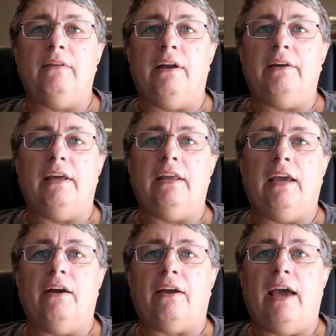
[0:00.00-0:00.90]

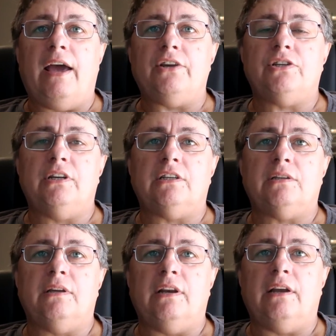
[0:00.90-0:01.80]
getting our cash?
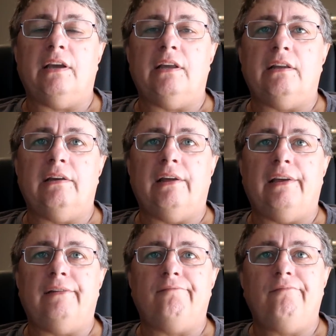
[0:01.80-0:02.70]

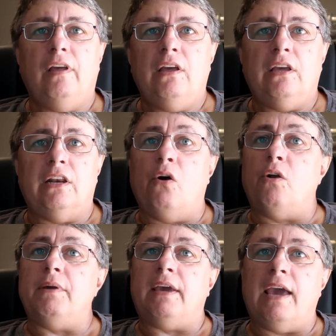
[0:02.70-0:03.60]
Getting. You don't
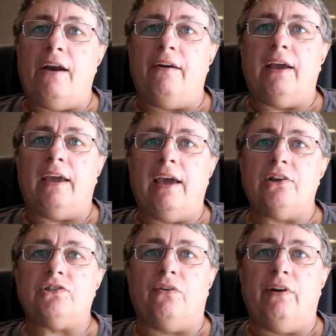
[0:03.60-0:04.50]
want to be carrying
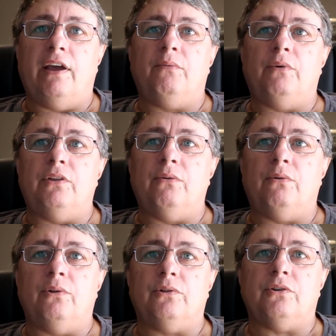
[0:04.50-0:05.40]
cash around with you
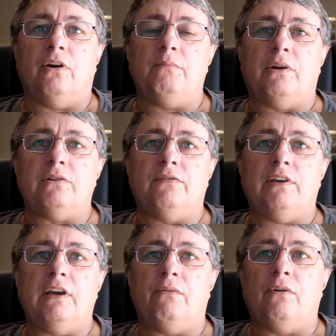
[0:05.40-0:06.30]
all the time, because if you
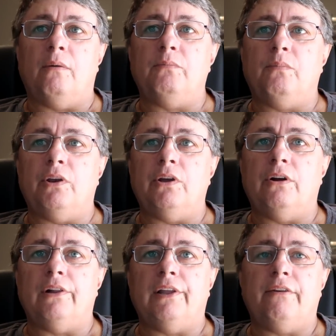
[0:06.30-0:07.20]
get robbed, what do you
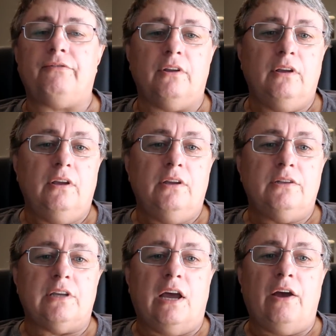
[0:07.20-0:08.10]
got left?
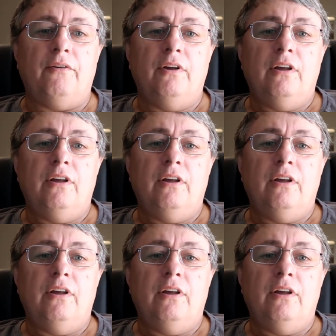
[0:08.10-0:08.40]
So